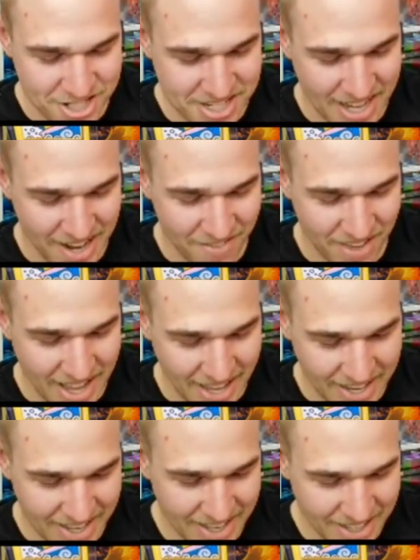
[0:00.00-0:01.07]
was just kind of
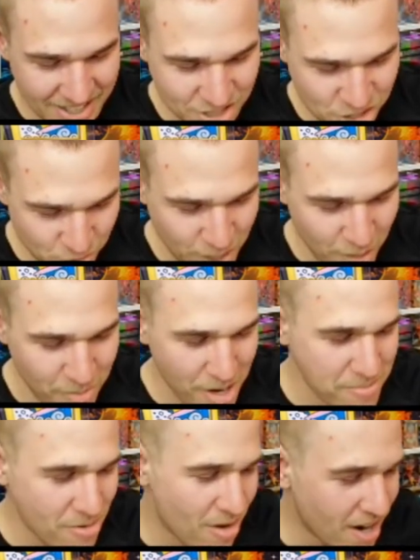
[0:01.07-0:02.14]
like, should we
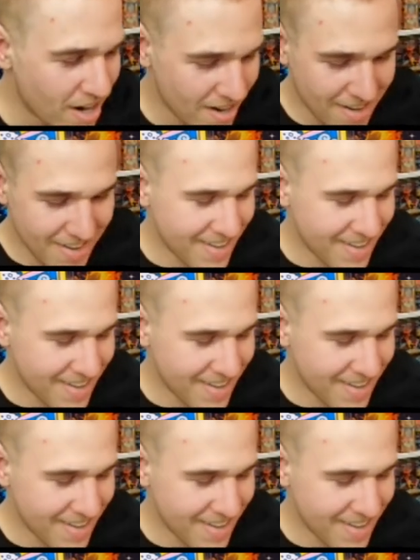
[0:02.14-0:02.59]
open up more?